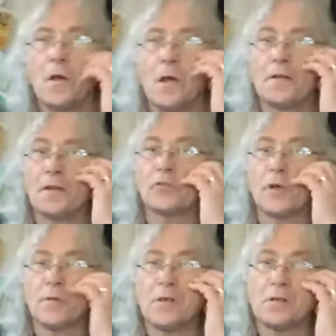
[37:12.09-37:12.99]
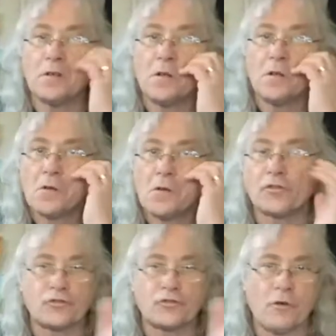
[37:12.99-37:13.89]
And that's what I mean. With the
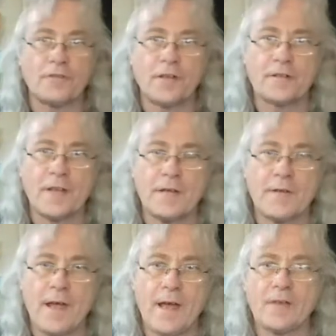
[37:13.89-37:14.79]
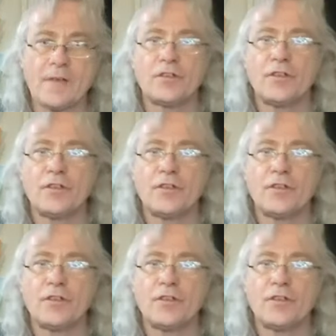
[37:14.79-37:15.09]
stories that Dave has,